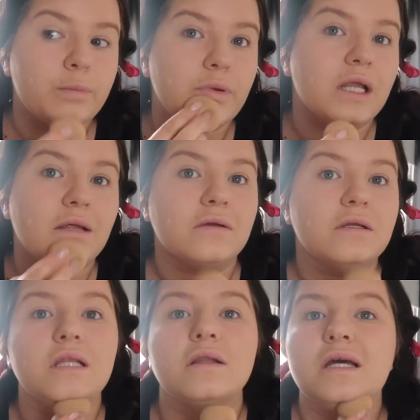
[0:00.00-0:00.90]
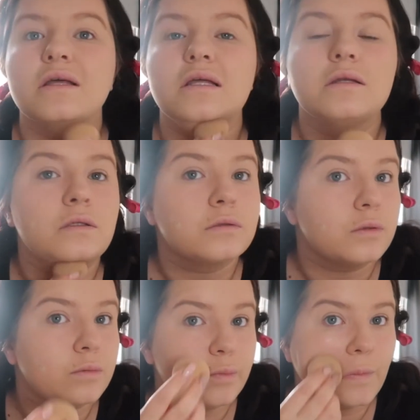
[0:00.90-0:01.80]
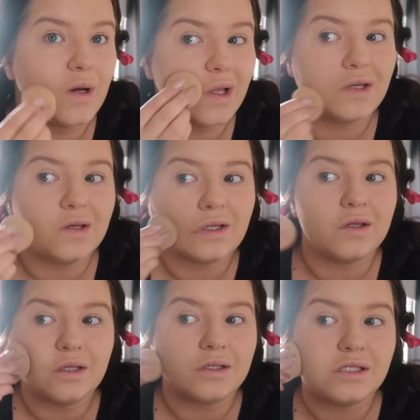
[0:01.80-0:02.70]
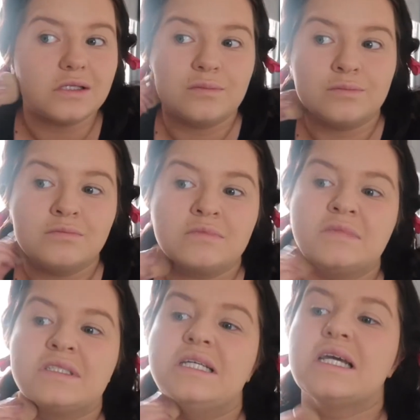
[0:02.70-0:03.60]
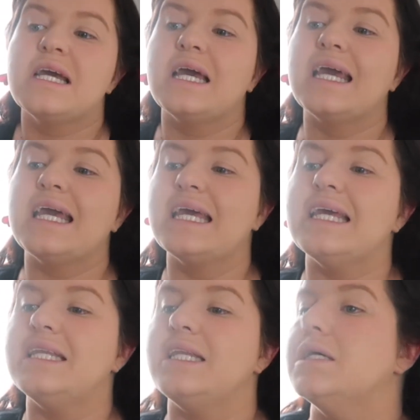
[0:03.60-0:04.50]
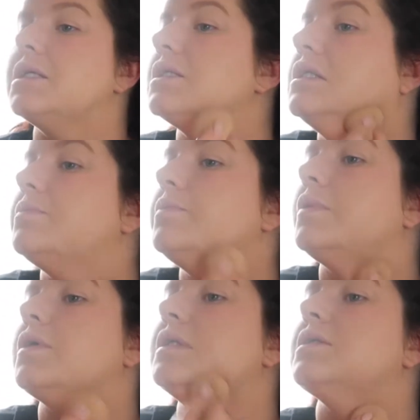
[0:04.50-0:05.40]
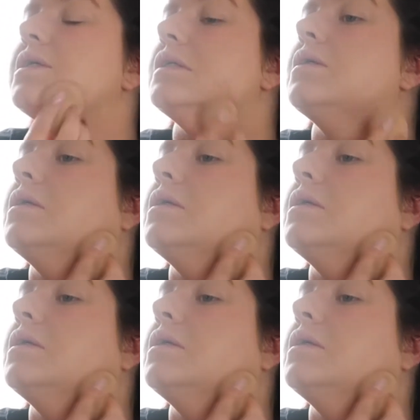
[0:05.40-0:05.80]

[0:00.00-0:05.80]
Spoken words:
blending that in, blending these hideous spots in.